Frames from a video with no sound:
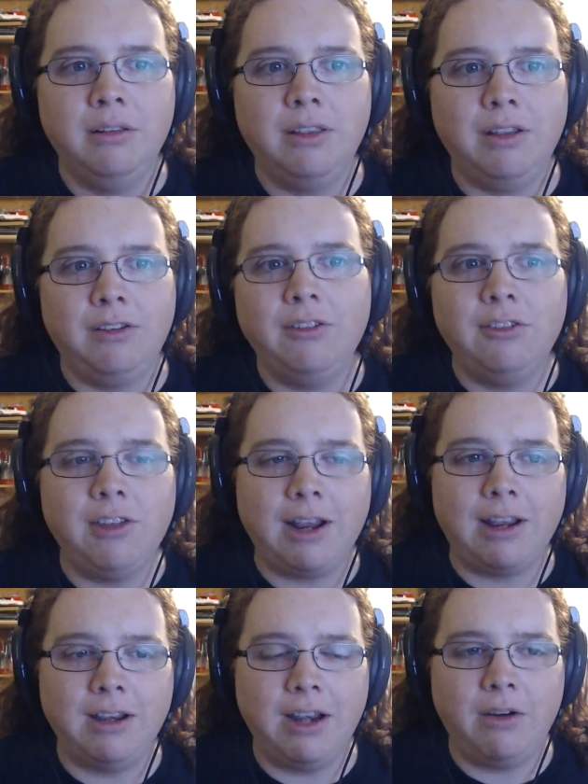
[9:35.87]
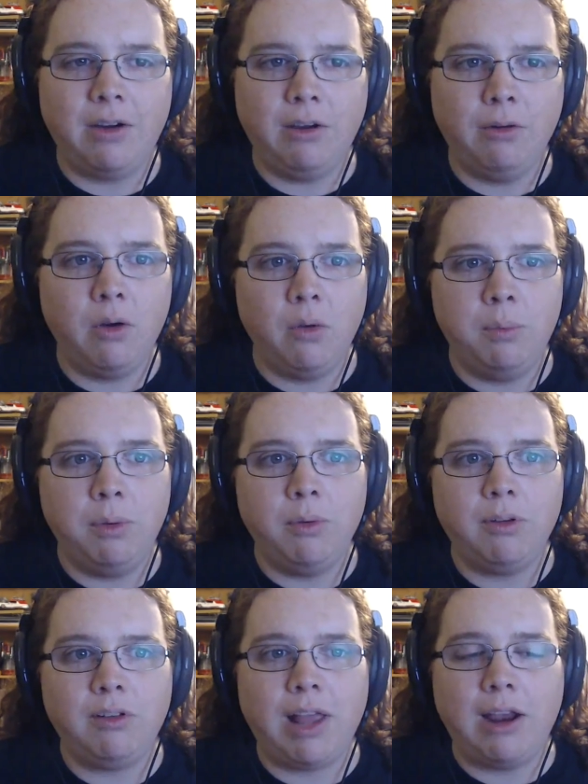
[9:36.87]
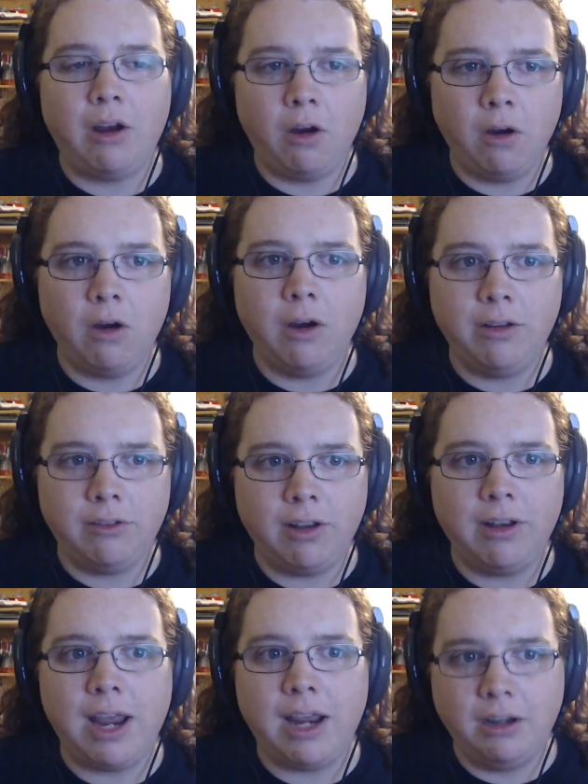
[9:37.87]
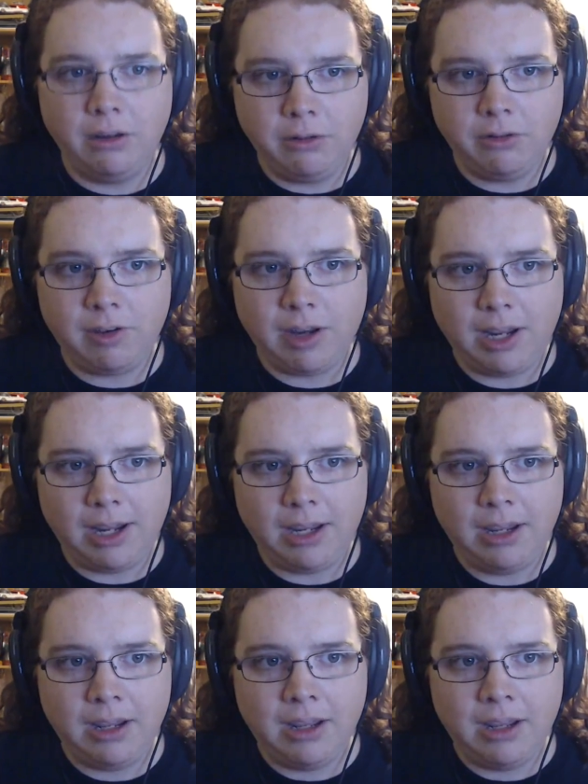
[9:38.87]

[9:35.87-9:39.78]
this secondary group. It was like her and Sunday and Lucy,